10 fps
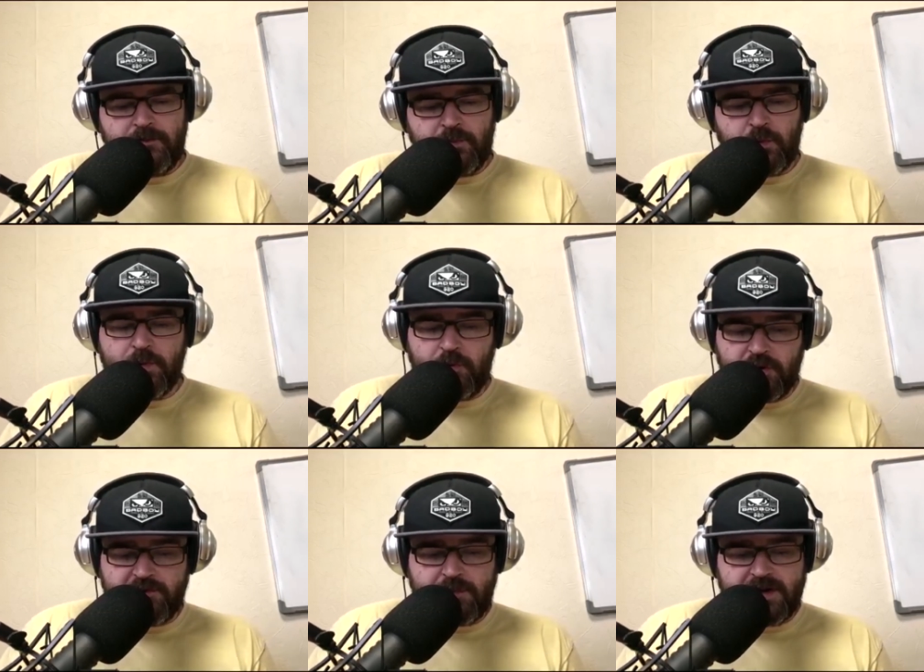But we both
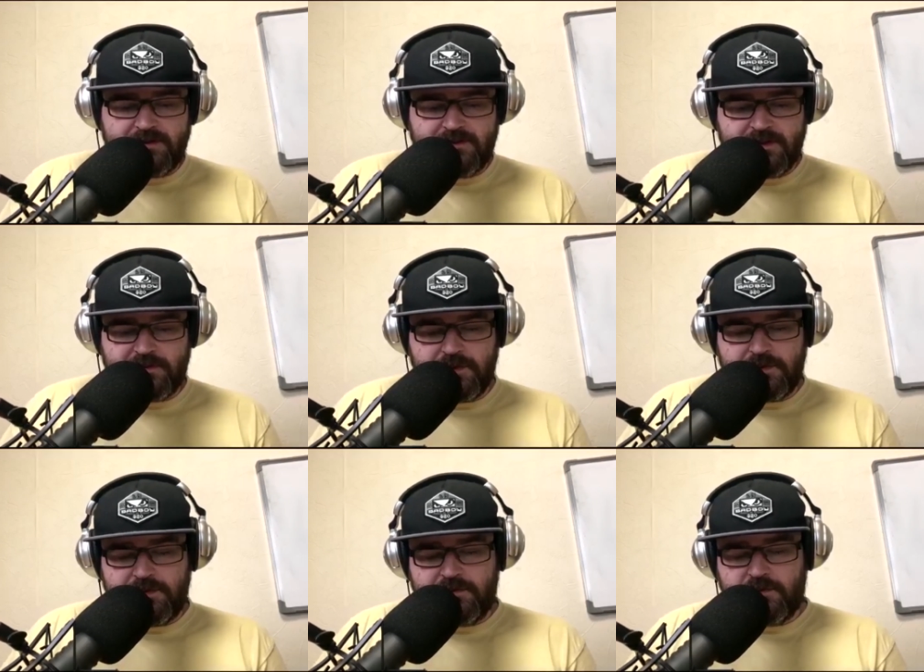have Blaydes in this one.
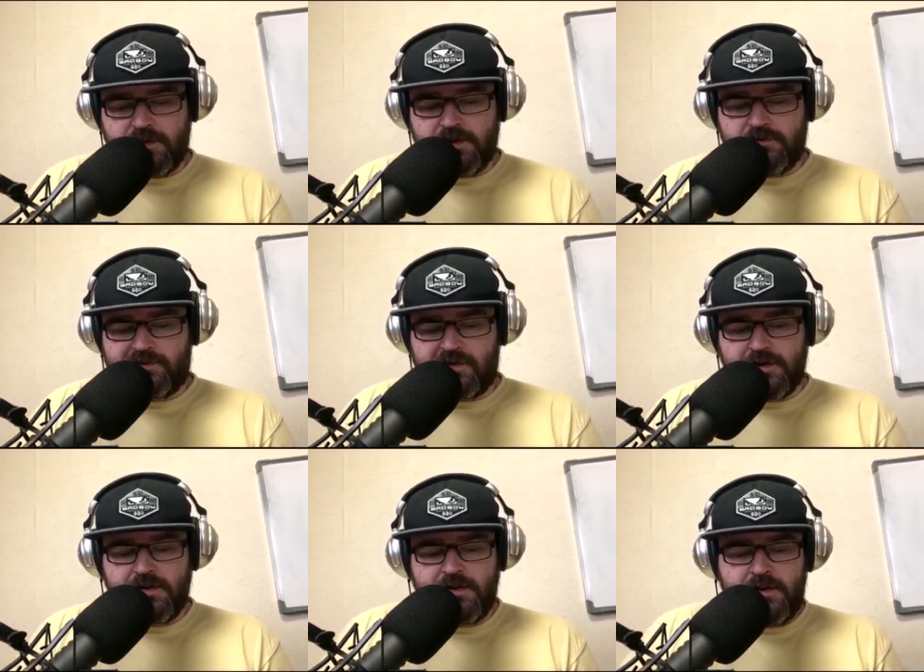It's quite interesting.
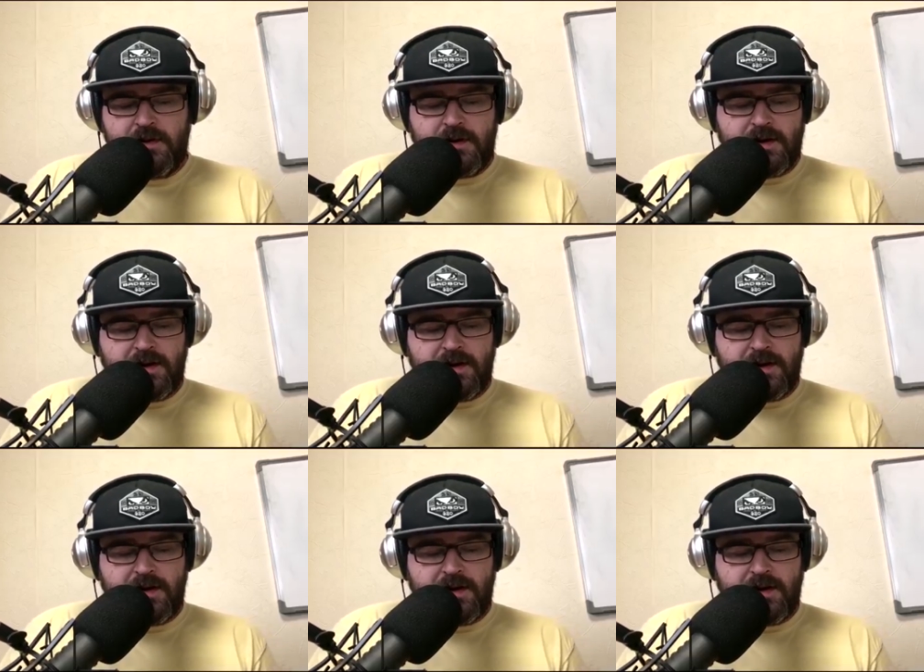We'll